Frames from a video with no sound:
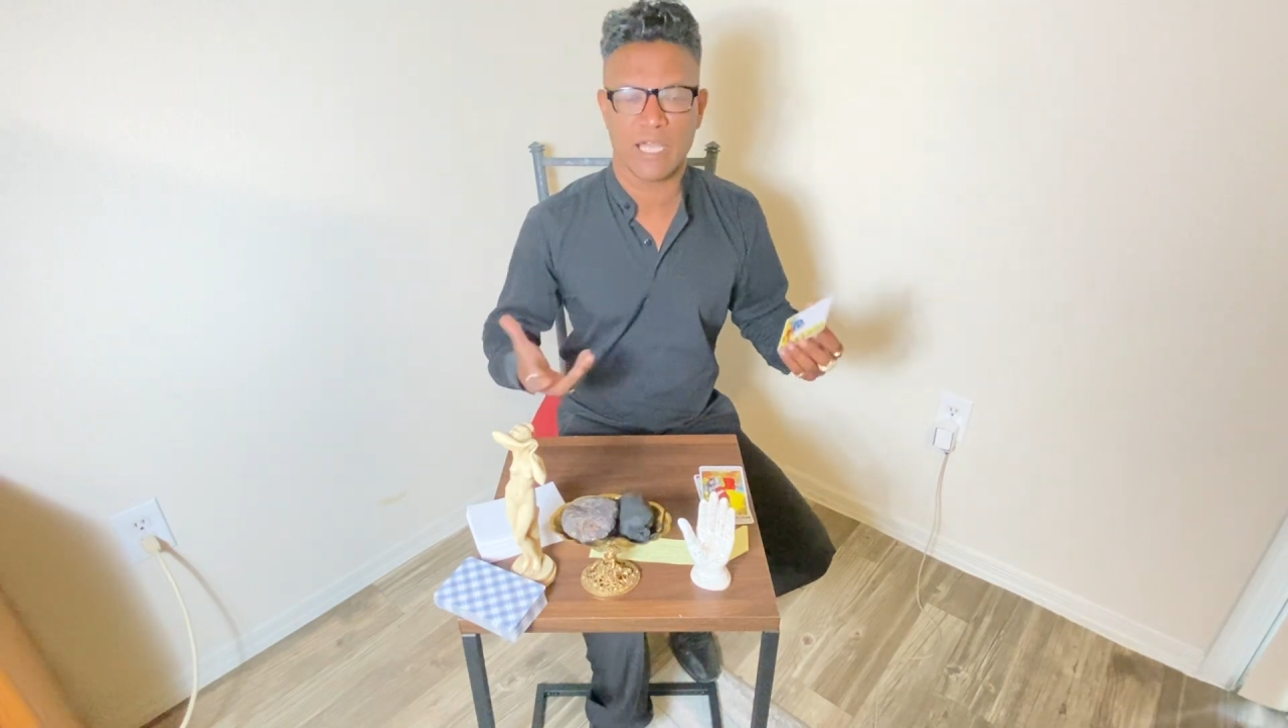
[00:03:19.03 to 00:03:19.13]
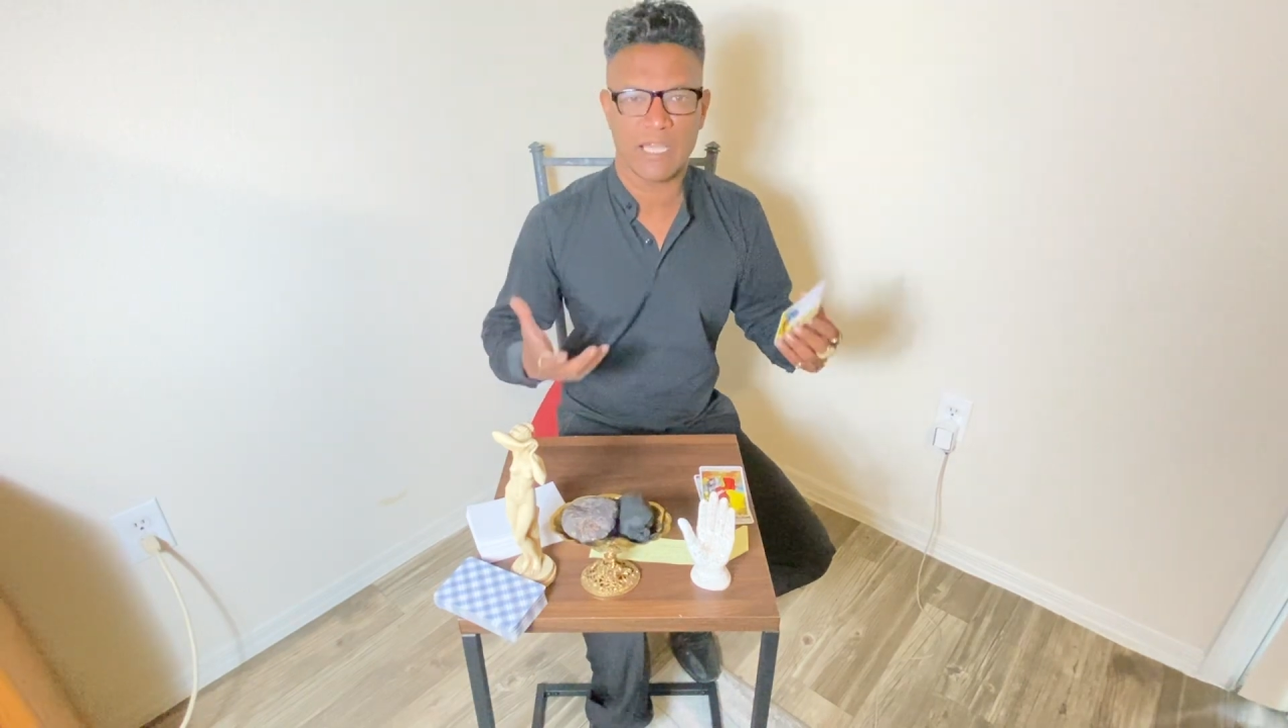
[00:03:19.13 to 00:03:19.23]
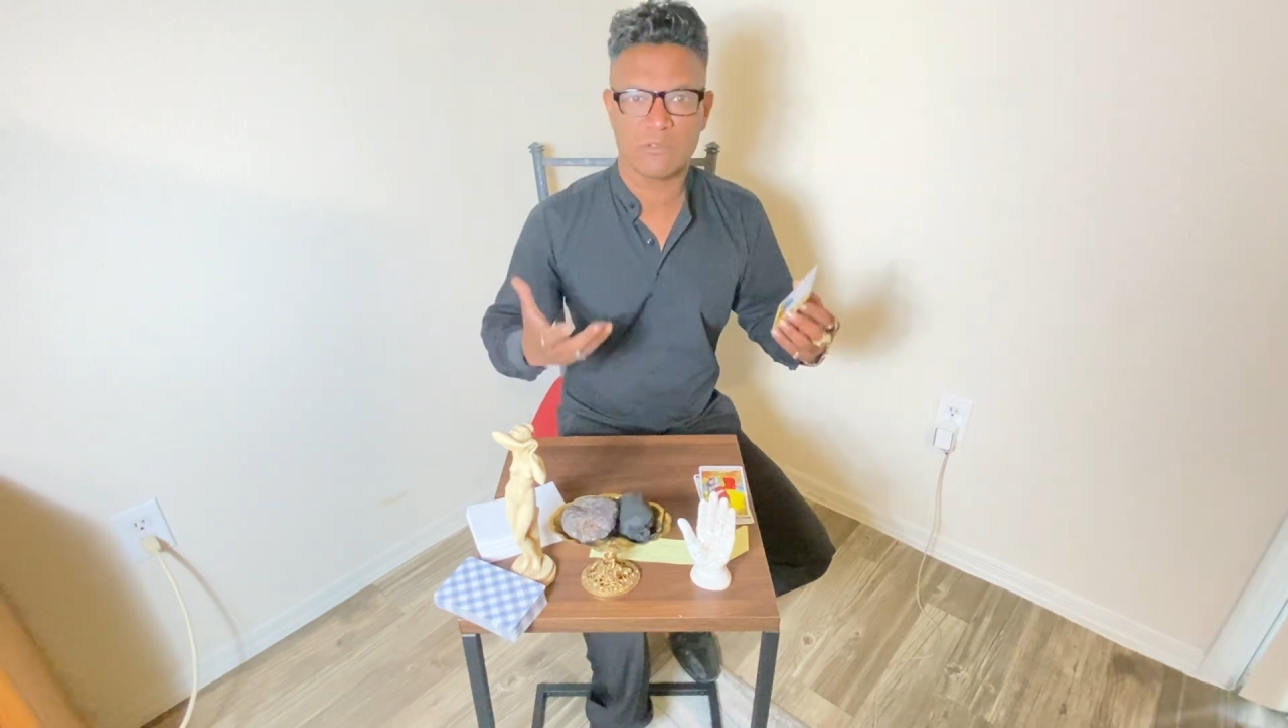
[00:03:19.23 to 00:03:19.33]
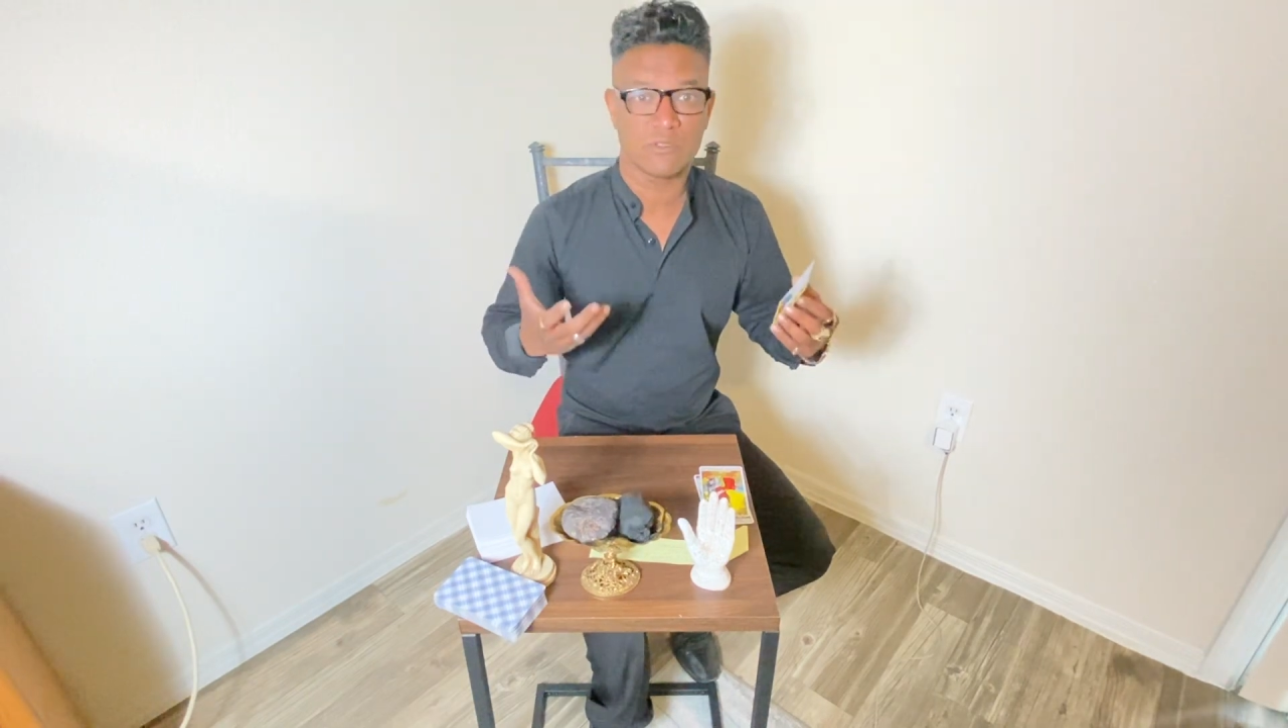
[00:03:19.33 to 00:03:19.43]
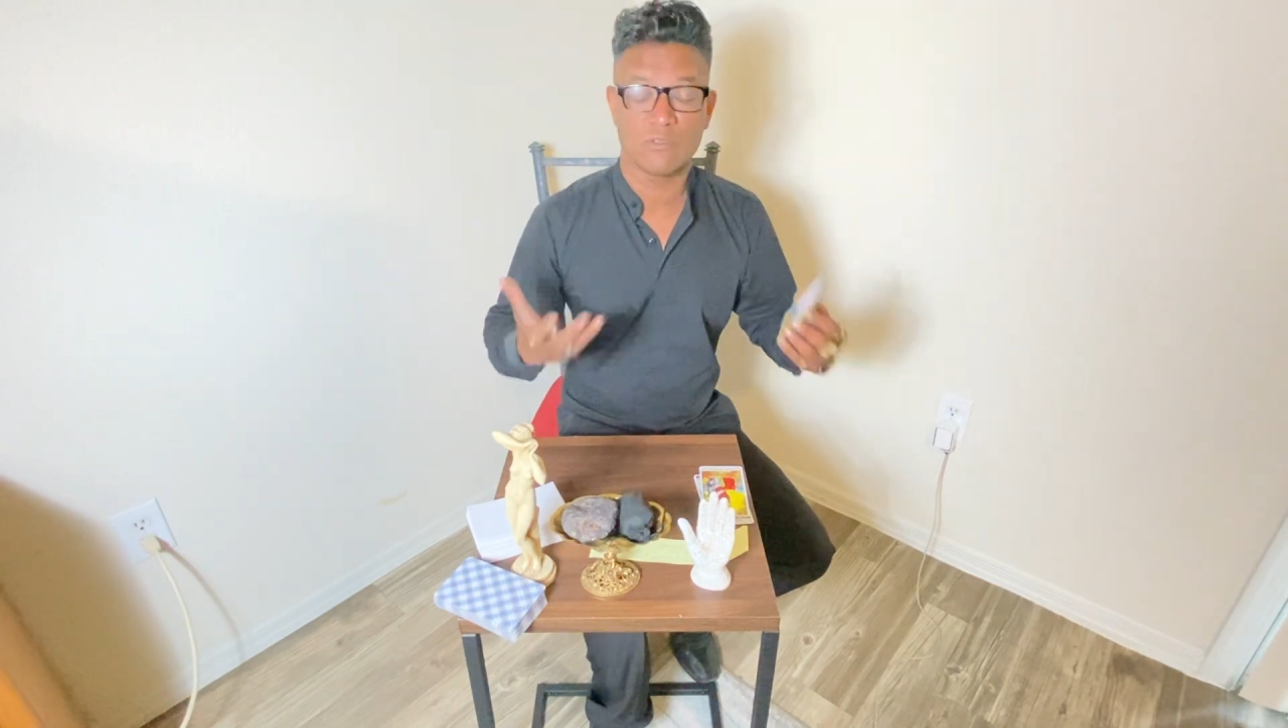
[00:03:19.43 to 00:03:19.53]

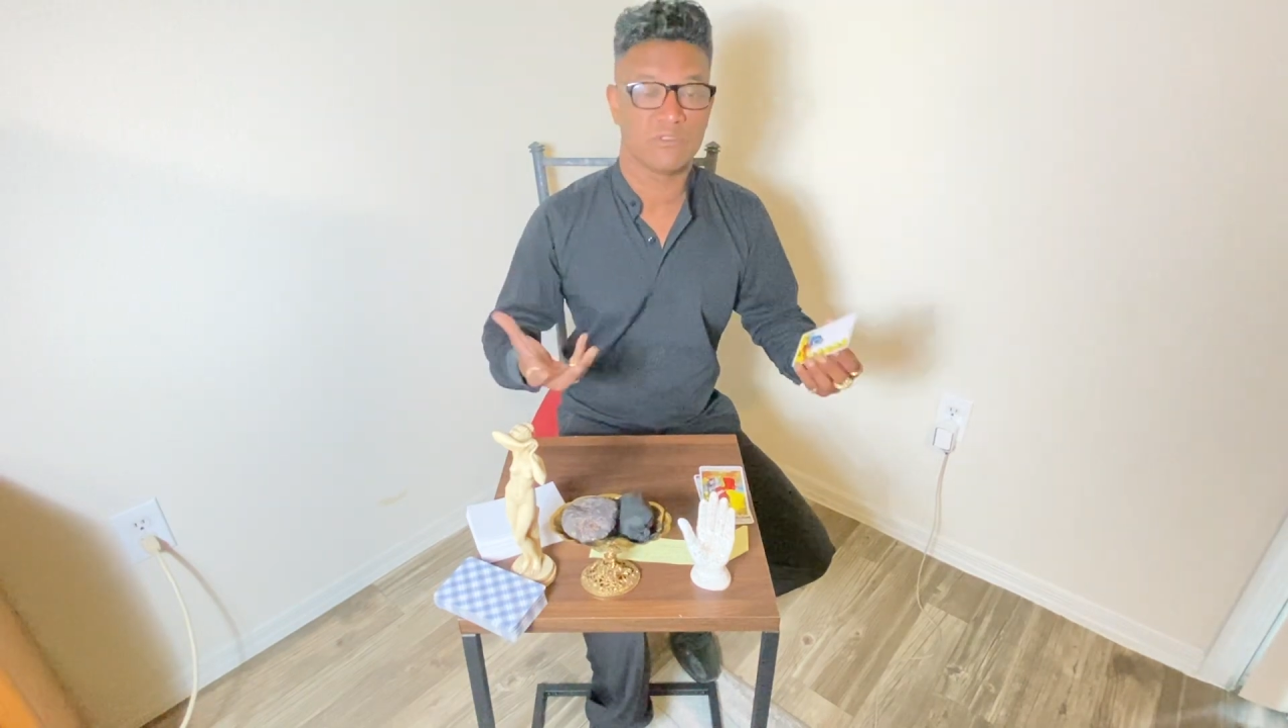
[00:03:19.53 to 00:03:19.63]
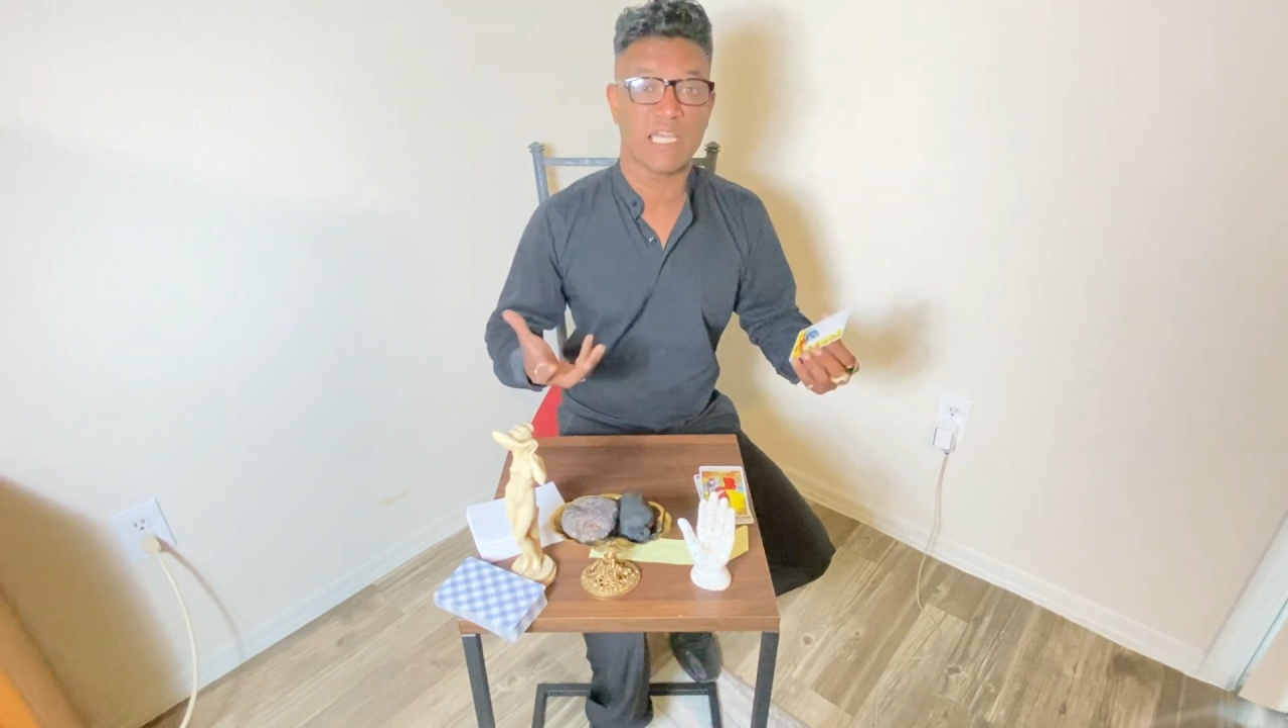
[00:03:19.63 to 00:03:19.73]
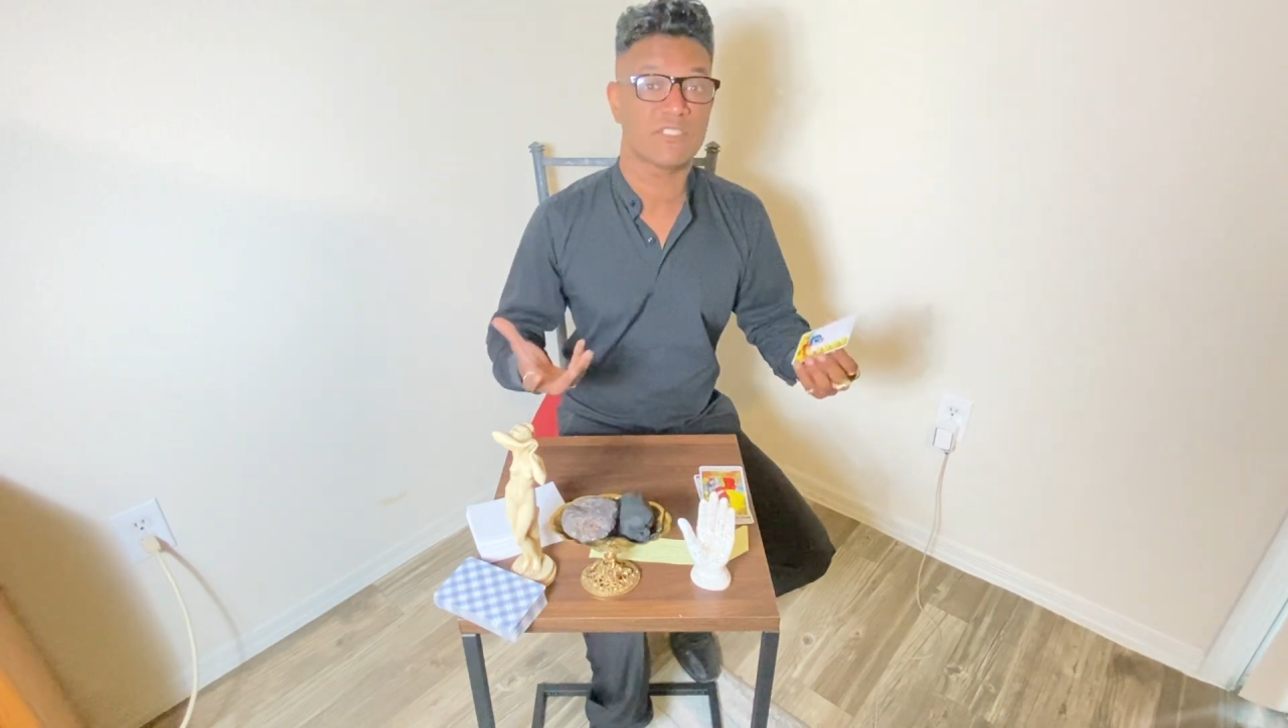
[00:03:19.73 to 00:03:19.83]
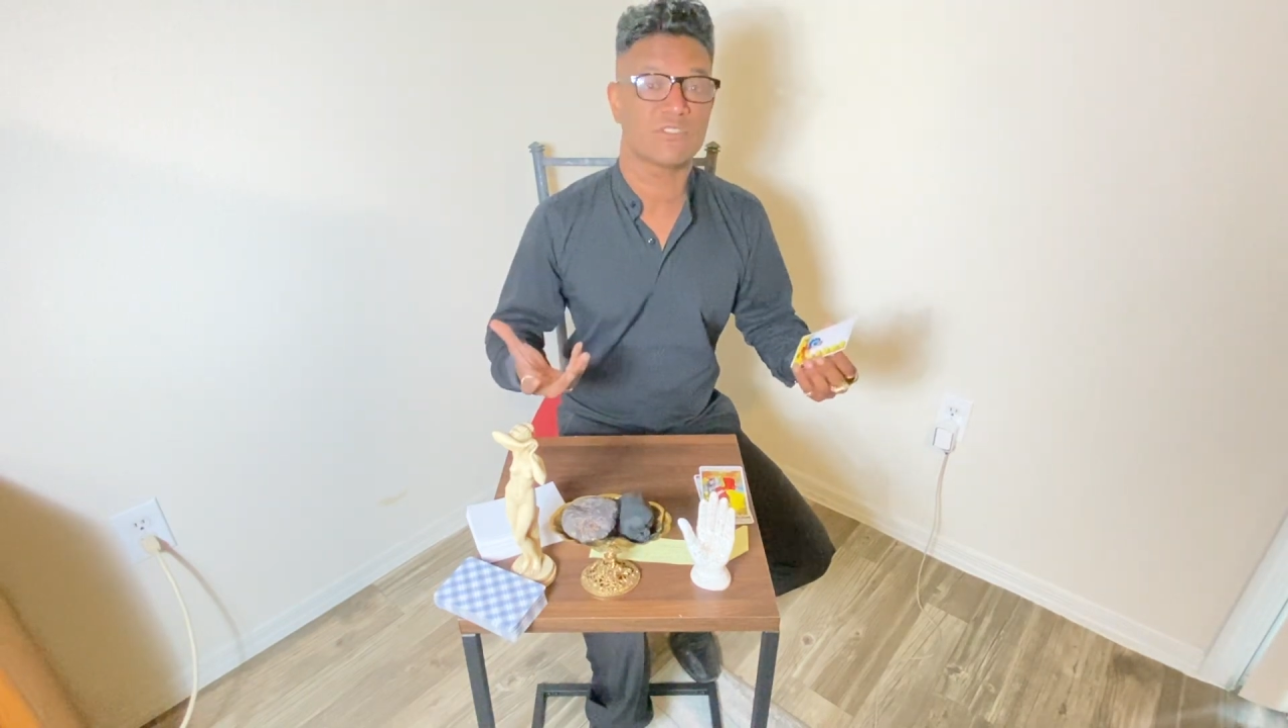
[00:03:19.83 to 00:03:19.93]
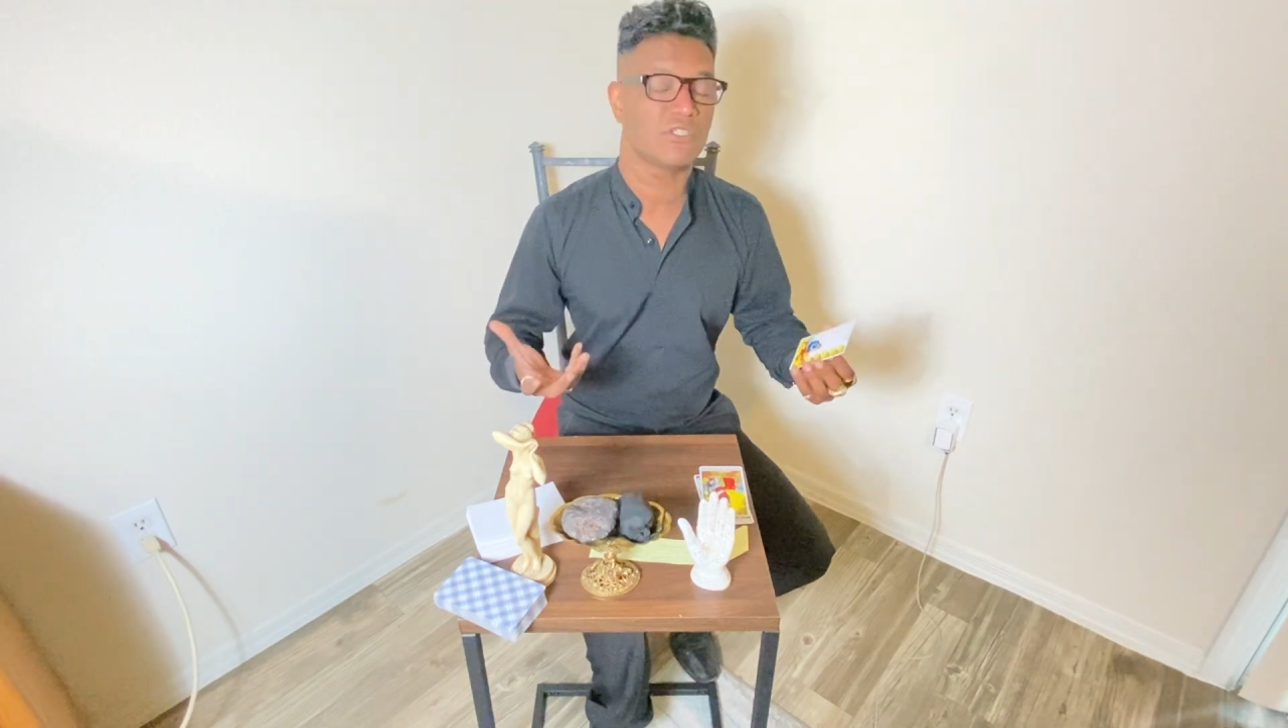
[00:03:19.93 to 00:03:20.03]
and that's